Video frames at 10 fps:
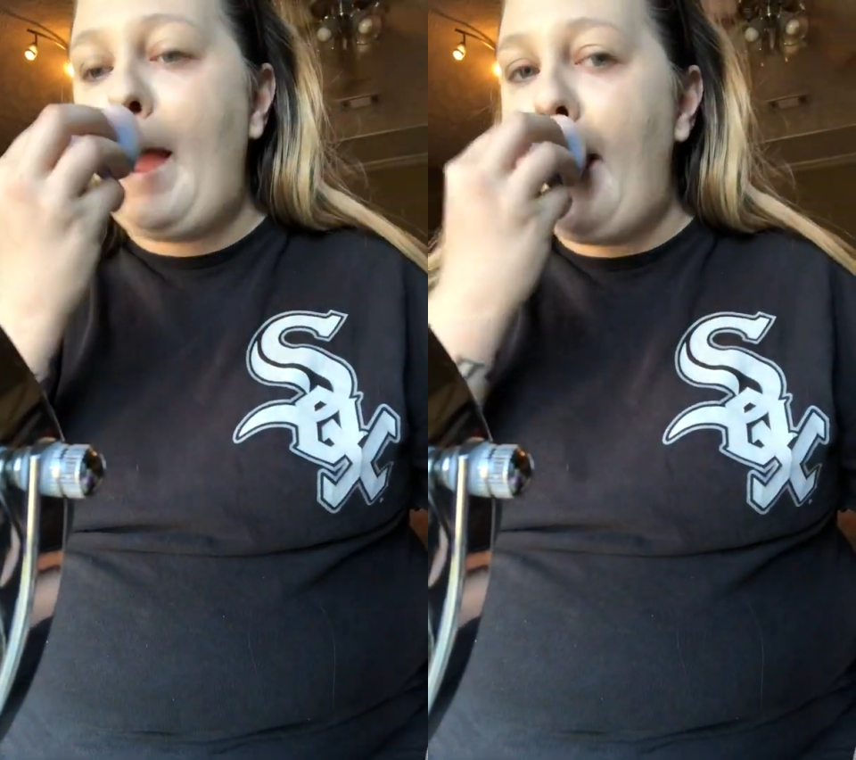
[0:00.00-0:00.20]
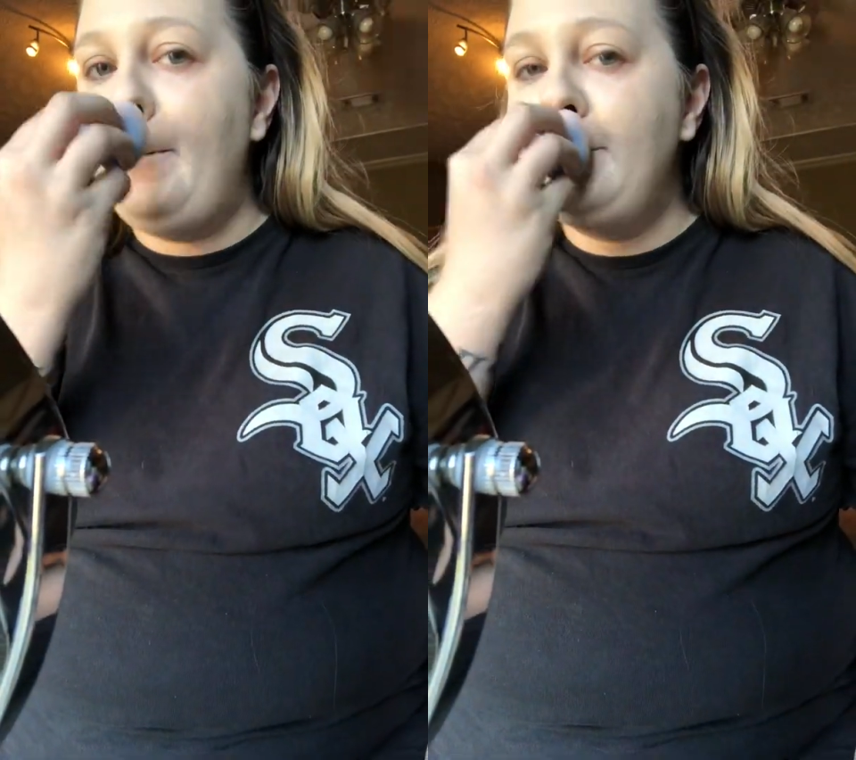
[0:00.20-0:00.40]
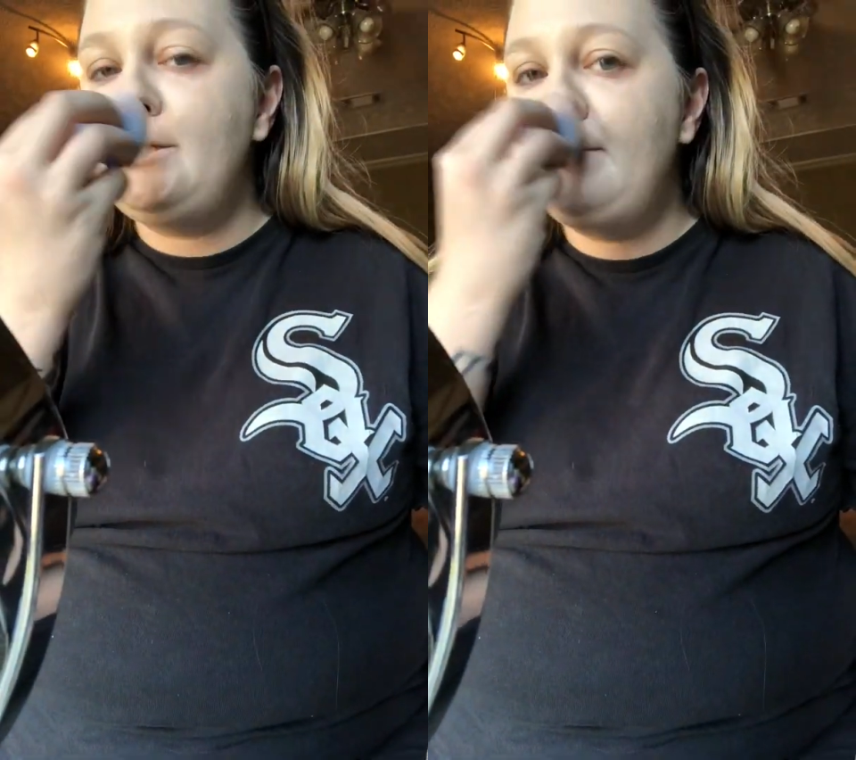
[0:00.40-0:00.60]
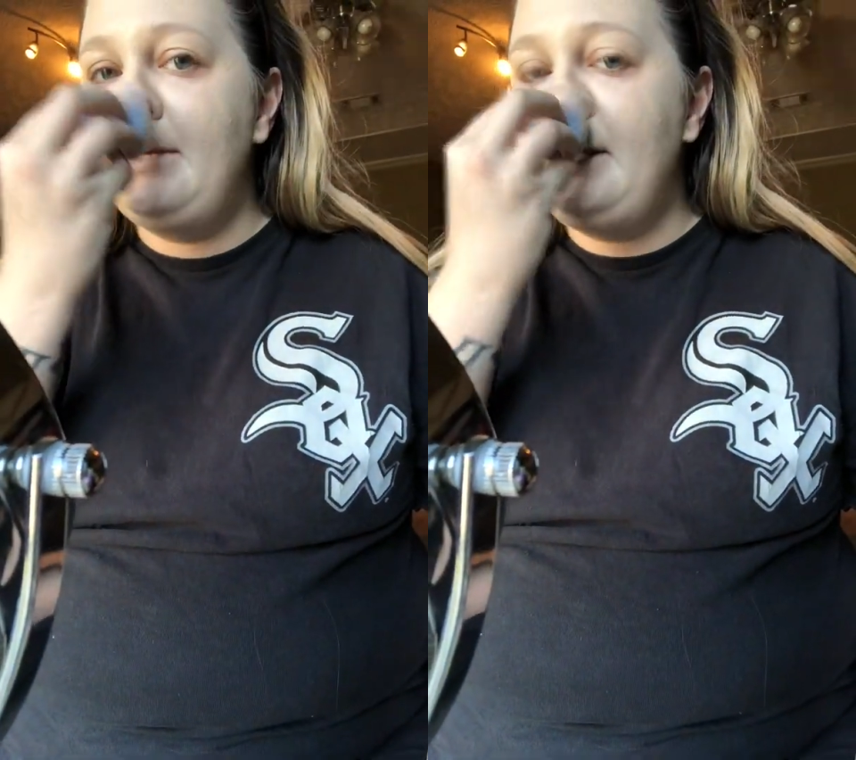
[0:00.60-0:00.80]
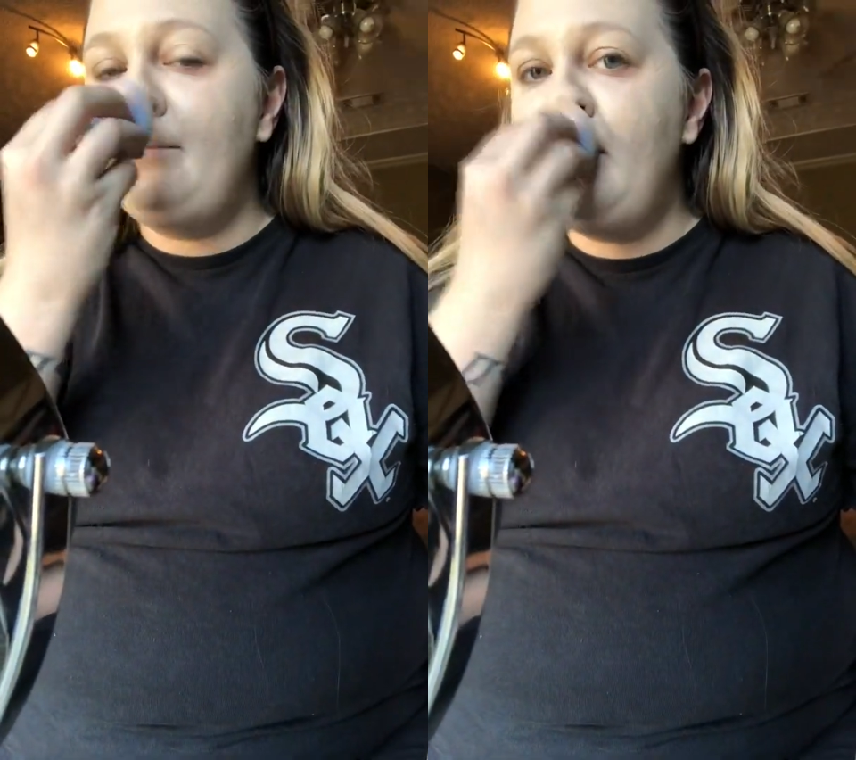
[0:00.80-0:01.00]
I'm
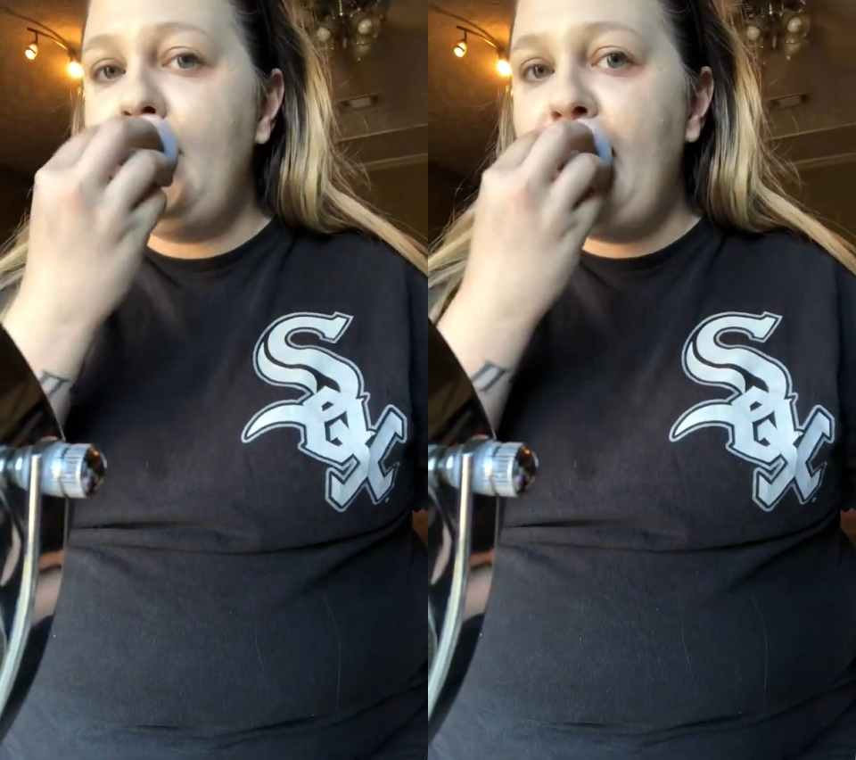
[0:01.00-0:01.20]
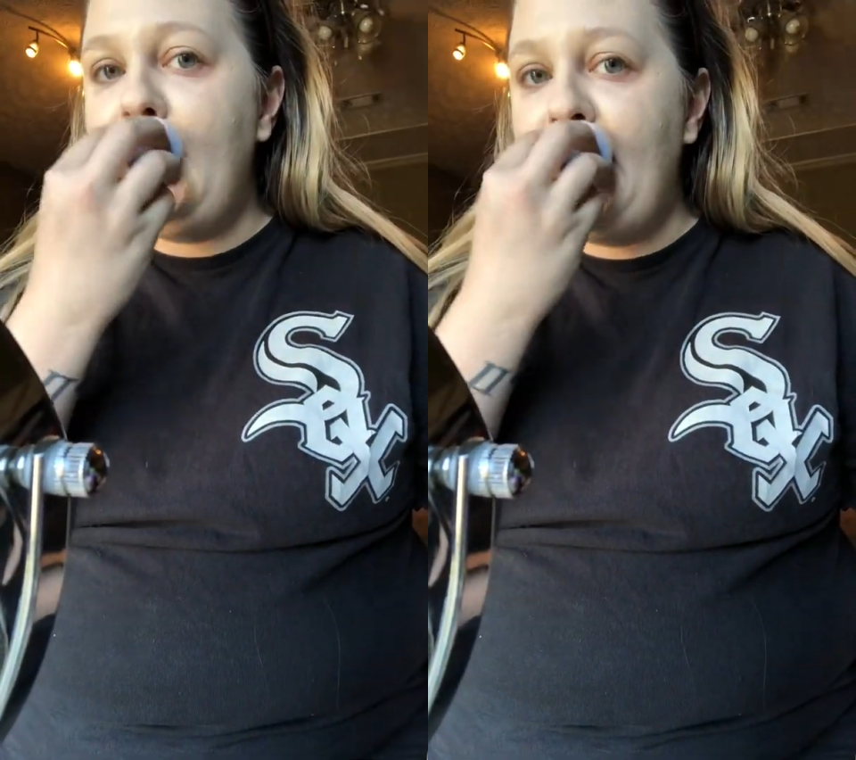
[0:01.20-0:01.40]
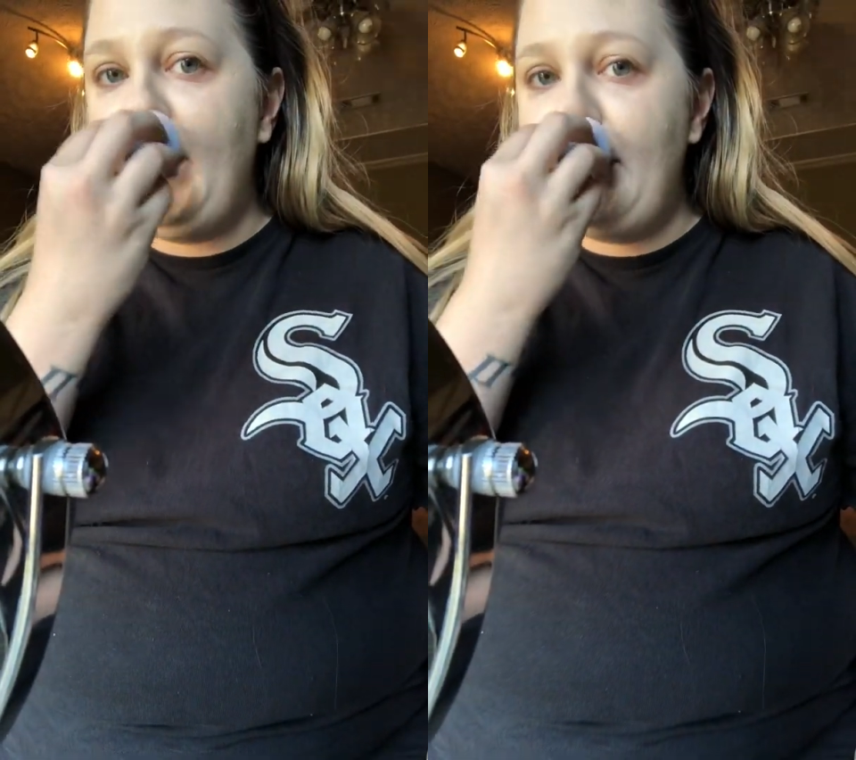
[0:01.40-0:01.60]
spending money and